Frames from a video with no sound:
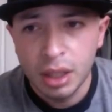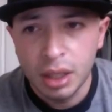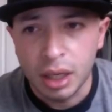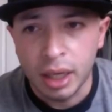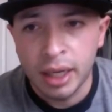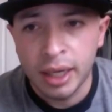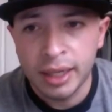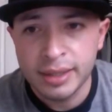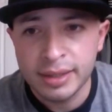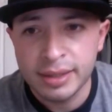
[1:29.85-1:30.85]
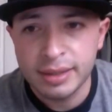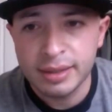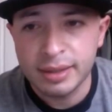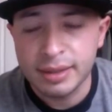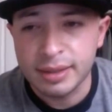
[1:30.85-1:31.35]
Uh,
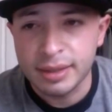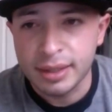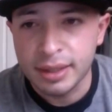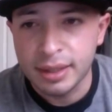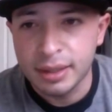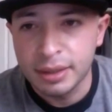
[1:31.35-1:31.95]
let's see.